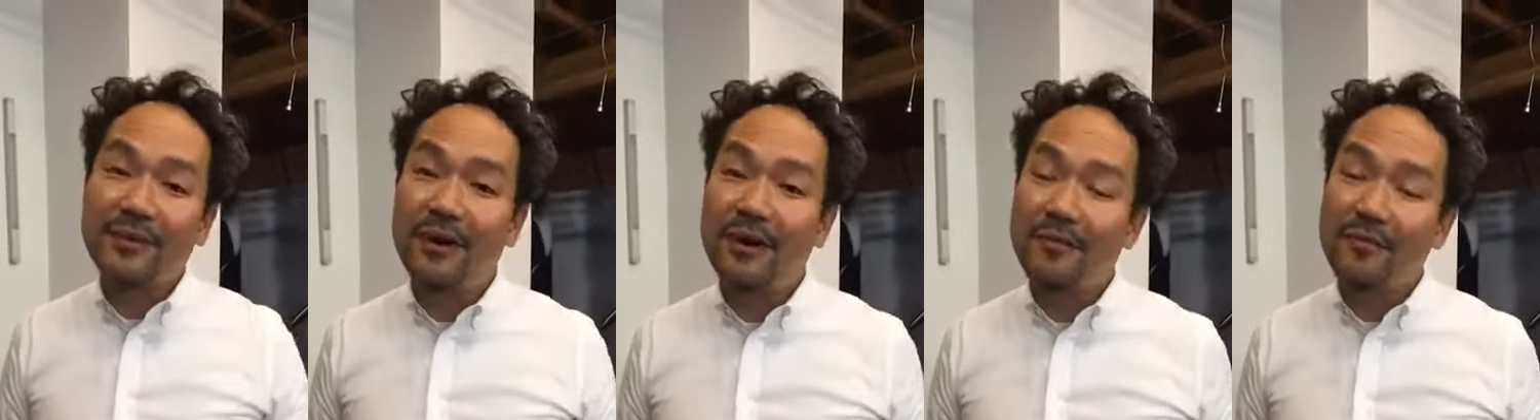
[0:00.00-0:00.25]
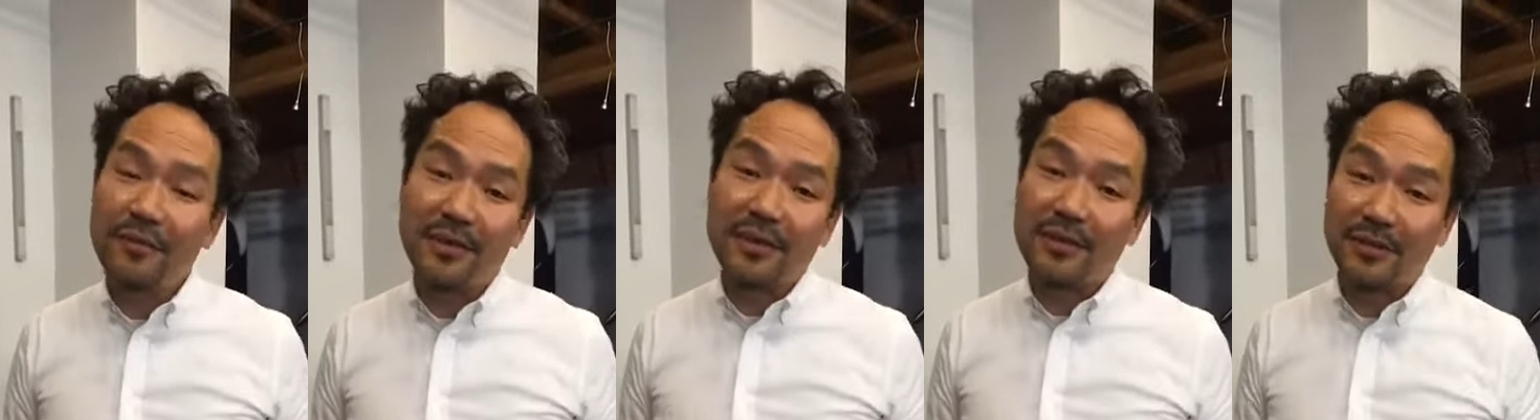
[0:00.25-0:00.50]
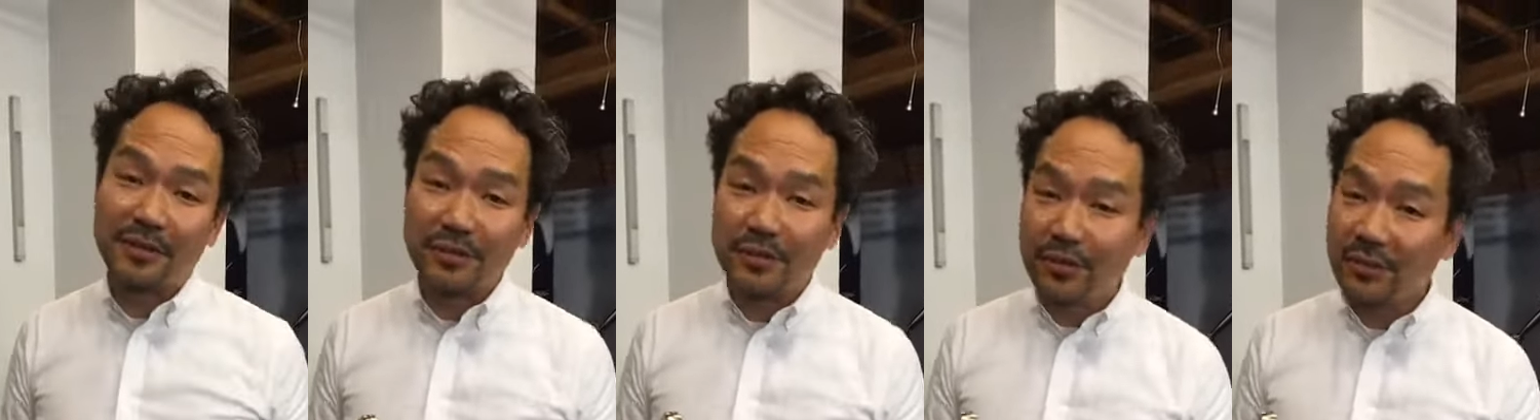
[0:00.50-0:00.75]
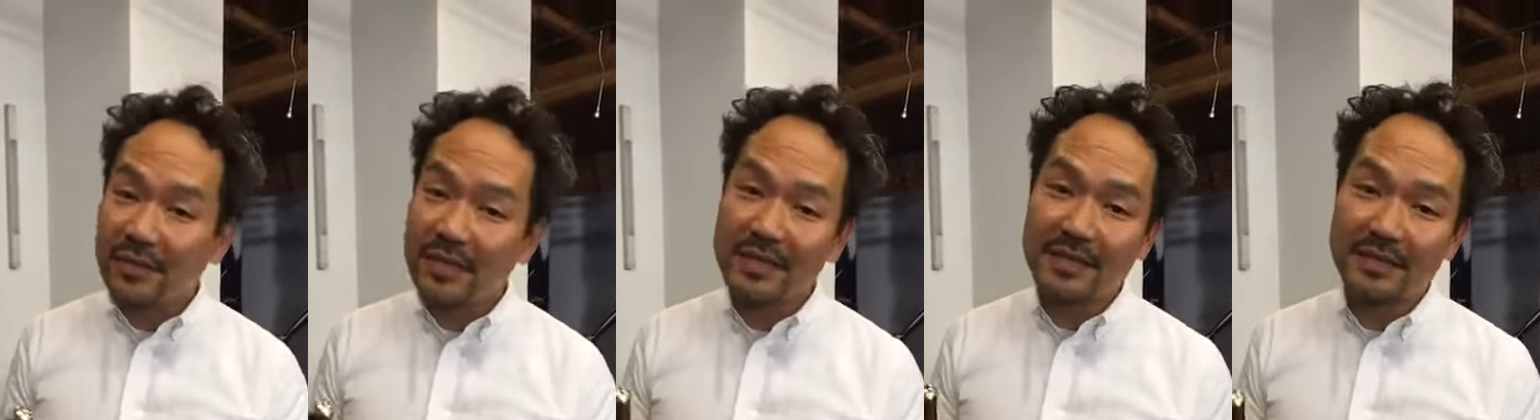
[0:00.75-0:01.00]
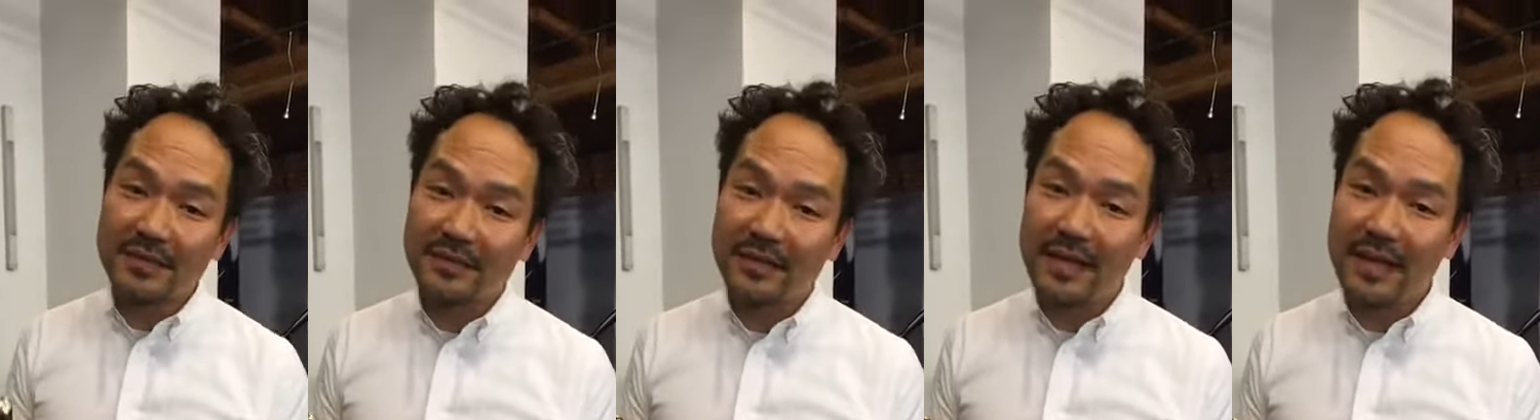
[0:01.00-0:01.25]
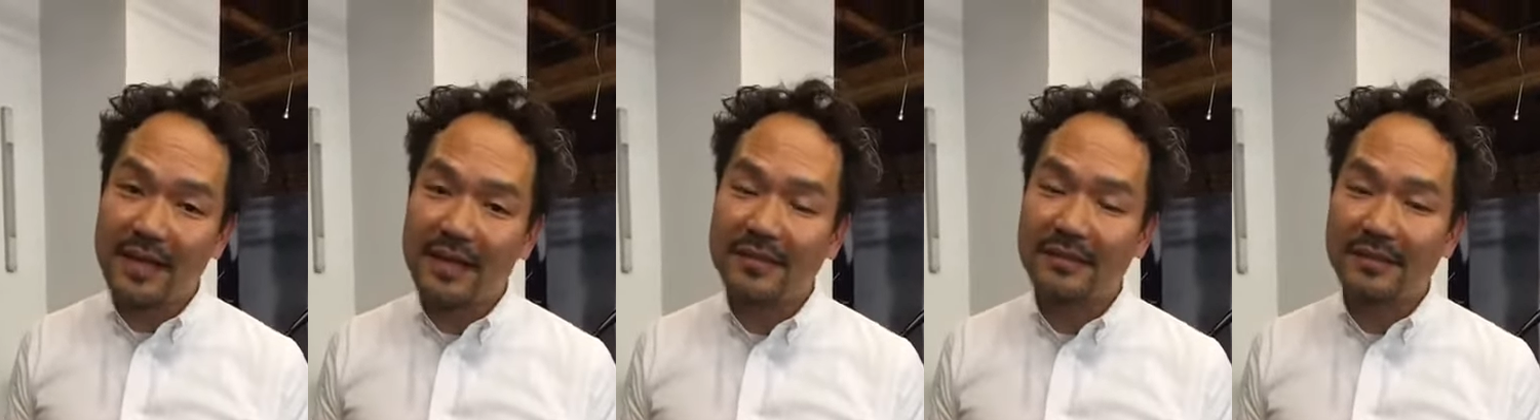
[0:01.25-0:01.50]
when the tool gets in our
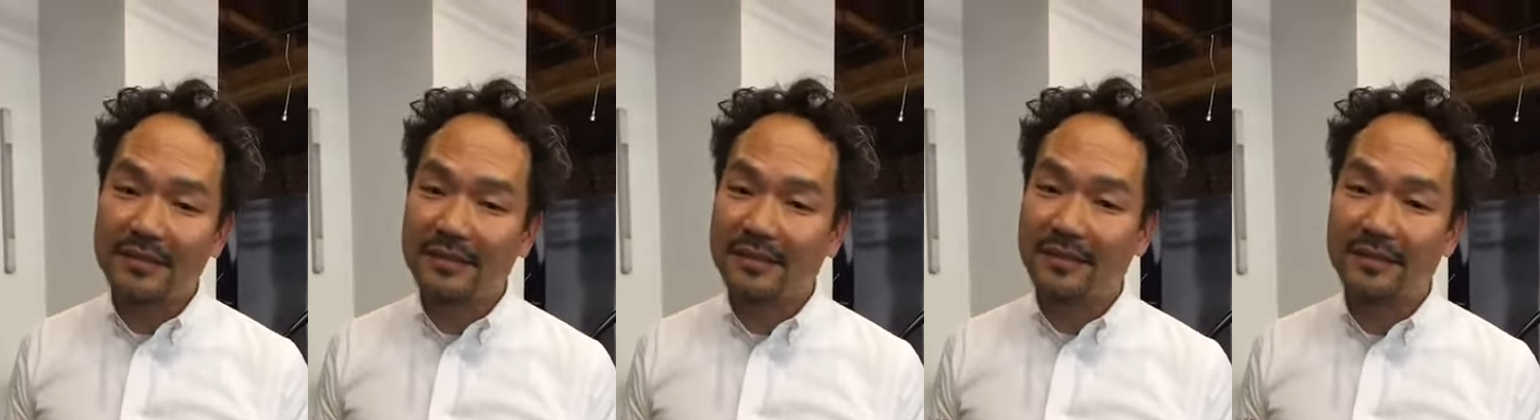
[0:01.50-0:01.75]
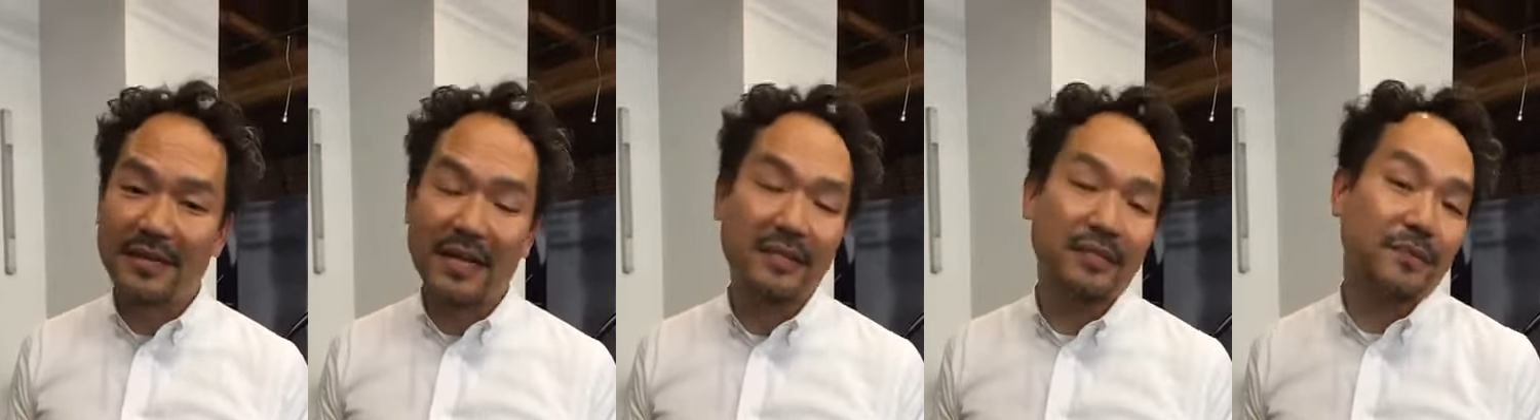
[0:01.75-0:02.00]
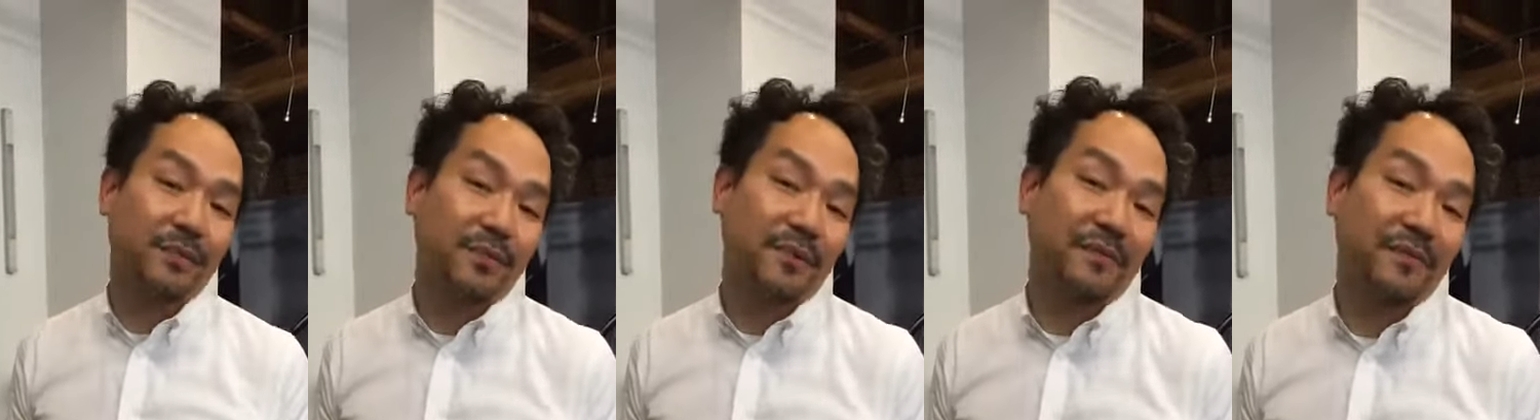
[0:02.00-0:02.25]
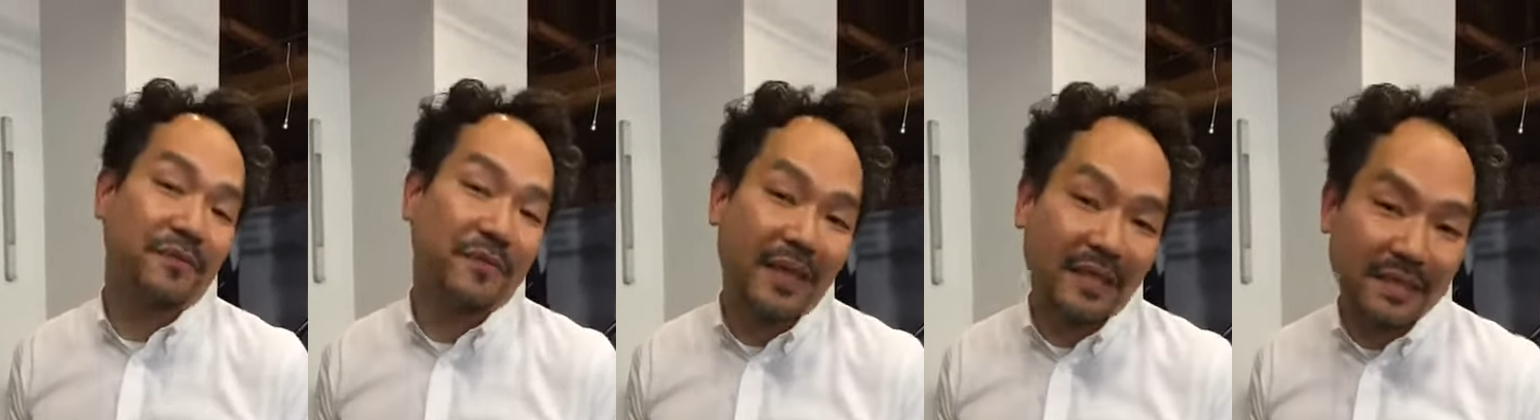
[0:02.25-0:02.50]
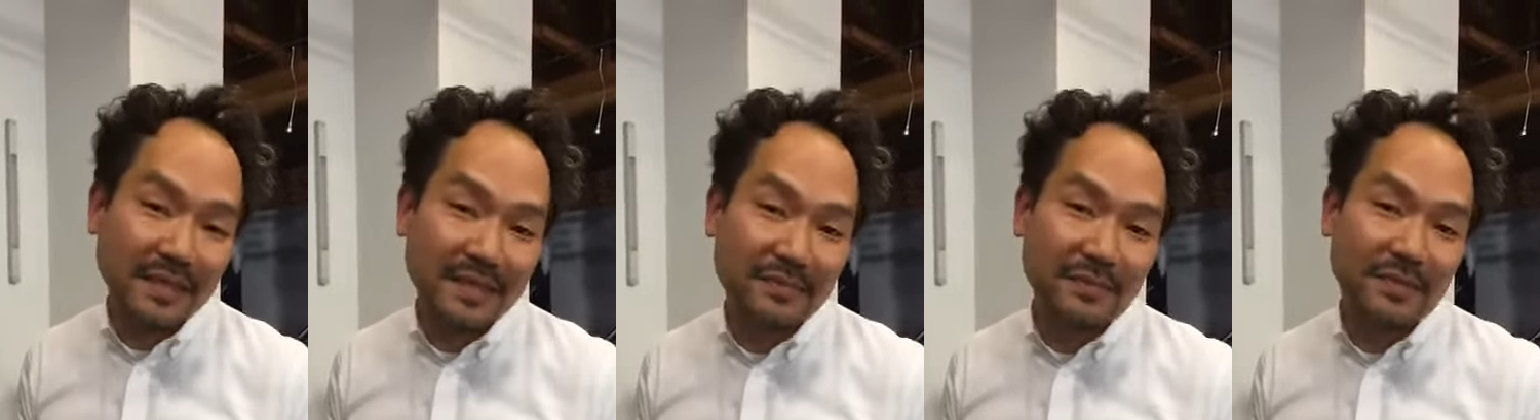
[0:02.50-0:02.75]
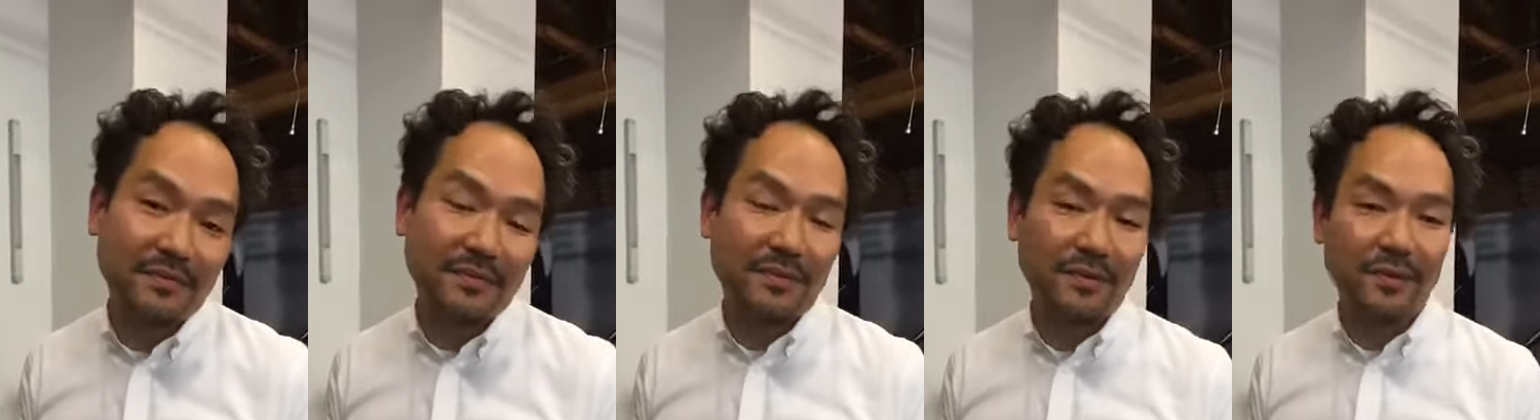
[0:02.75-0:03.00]
hand, to learn how to perfect it
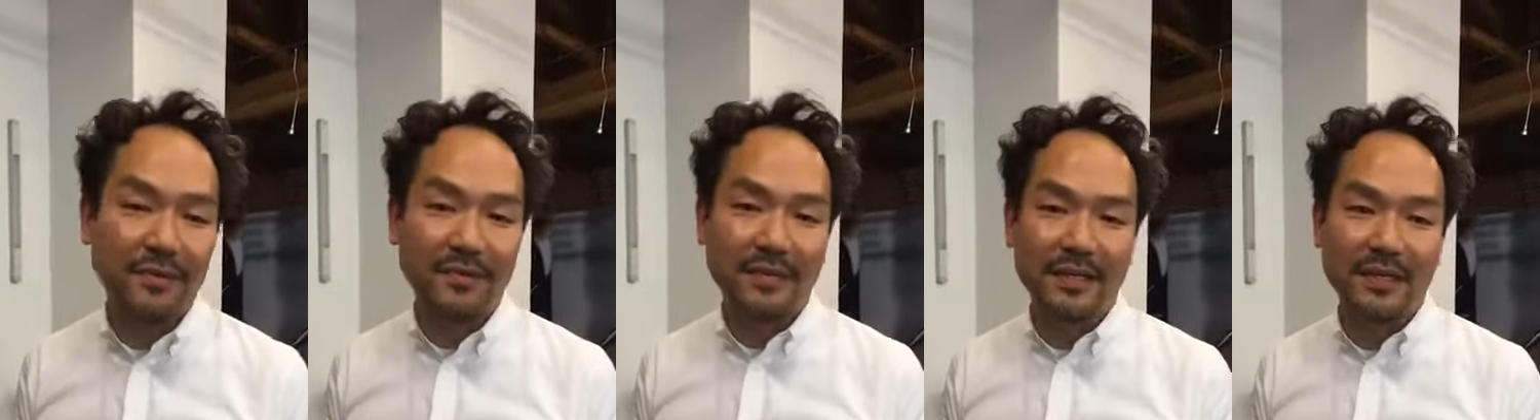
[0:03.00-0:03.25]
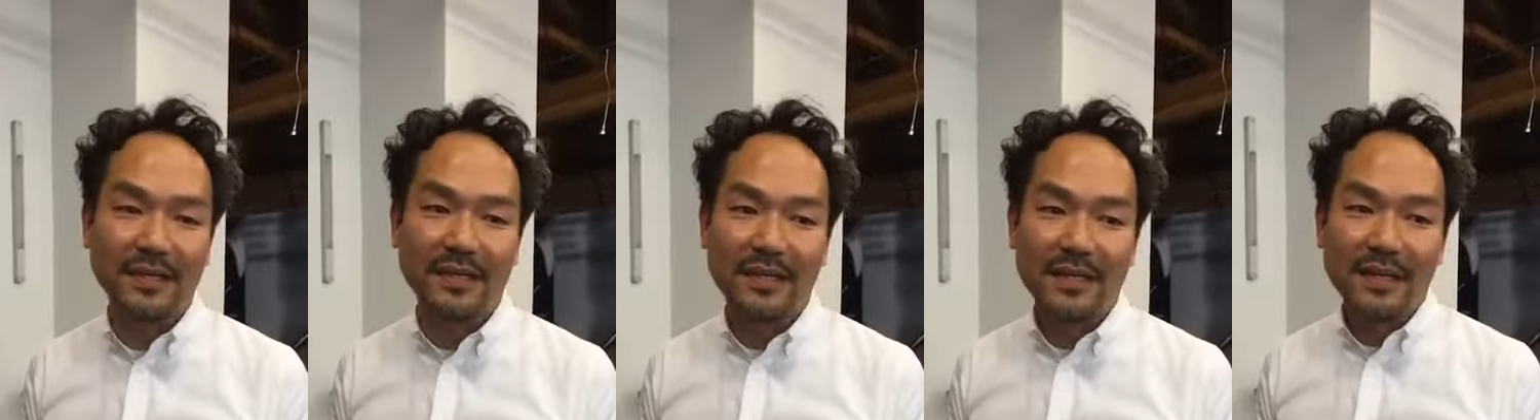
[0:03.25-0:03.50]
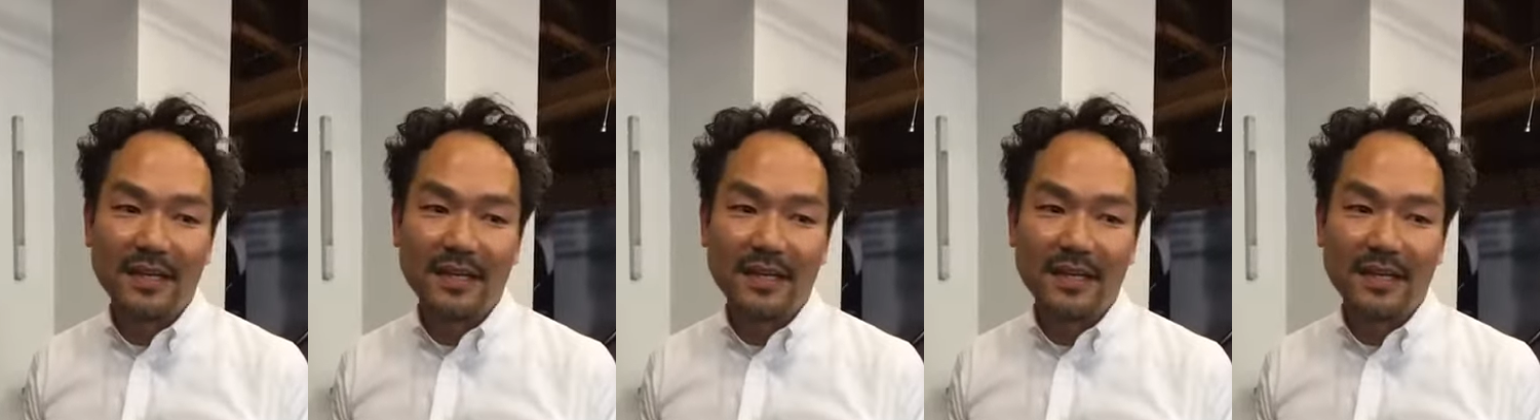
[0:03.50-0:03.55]
before we